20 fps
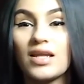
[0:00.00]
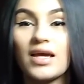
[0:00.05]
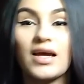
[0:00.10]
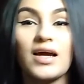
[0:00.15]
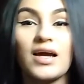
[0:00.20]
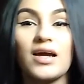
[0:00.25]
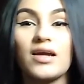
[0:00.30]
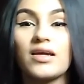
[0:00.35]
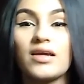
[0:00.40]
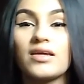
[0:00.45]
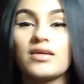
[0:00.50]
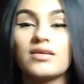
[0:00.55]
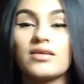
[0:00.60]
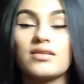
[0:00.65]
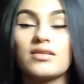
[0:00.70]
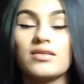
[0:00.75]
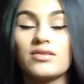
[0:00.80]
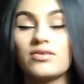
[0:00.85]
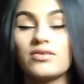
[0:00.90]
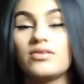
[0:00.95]
I
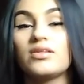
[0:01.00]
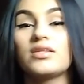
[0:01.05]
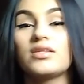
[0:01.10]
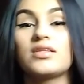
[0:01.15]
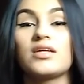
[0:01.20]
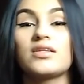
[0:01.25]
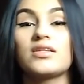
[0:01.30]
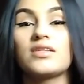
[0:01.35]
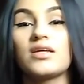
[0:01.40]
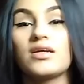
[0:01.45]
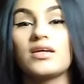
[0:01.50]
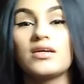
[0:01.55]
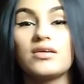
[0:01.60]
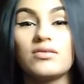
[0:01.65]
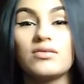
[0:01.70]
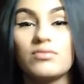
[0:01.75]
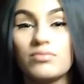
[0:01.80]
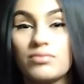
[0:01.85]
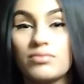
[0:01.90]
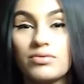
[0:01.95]
literally thought that
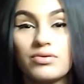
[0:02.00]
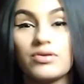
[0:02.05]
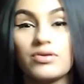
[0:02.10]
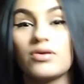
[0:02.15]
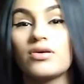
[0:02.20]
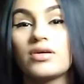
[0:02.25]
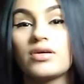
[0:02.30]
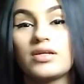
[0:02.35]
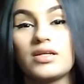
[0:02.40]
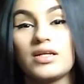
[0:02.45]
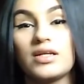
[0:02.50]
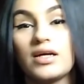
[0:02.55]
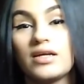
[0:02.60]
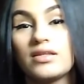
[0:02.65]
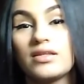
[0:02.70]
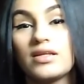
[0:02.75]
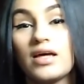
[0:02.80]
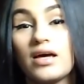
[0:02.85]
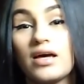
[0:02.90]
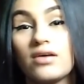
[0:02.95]
we were all gonna die
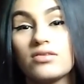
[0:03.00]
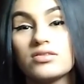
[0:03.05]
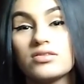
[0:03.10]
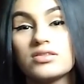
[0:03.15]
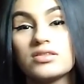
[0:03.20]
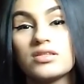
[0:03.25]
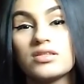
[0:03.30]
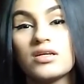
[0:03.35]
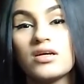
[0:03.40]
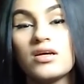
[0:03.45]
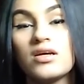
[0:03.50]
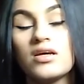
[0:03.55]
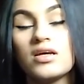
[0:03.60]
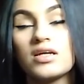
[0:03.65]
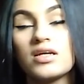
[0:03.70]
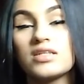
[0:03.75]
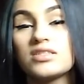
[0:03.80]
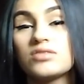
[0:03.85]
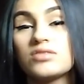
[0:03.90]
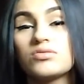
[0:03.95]
in the house,
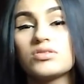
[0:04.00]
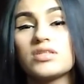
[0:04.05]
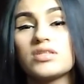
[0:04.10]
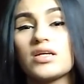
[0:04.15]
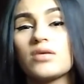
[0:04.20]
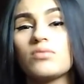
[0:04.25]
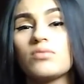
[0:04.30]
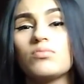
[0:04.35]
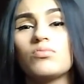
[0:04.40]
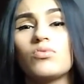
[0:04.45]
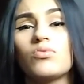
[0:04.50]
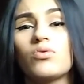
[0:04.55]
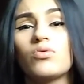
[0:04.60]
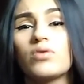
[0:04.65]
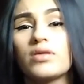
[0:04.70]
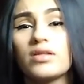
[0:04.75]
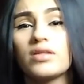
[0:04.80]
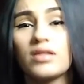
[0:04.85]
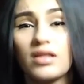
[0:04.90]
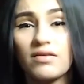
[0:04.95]
because it was
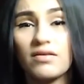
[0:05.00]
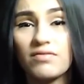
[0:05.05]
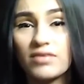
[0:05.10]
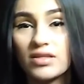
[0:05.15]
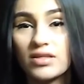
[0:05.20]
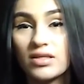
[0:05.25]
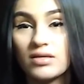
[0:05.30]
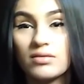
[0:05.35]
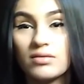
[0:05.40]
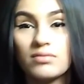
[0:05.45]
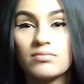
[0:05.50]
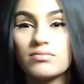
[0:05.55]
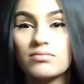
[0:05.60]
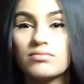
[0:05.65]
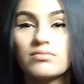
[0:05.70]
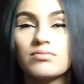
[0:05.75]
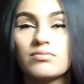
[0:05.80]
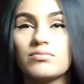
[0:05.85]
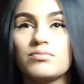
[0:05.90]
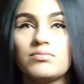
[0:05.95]
more than 50
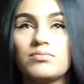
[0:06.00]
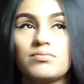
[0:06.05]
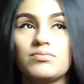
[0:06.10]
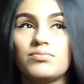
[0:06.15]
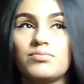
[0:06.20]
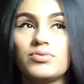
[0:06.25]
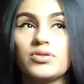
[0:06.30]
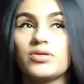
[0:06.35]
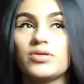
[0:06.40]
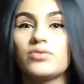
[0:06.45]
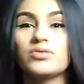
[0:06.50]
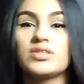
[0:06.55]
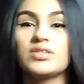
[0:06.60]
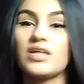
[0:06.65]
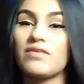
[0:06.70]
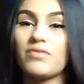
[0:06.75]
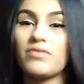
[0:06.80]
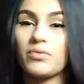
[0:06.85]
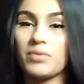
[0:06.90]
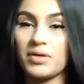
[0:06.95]
bullet holes
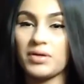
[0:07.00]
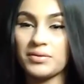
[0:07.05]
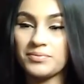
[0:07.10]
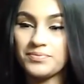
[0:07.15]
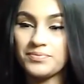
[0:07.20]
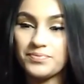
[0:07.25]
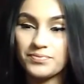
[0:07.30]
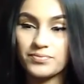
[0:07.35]
everywhere.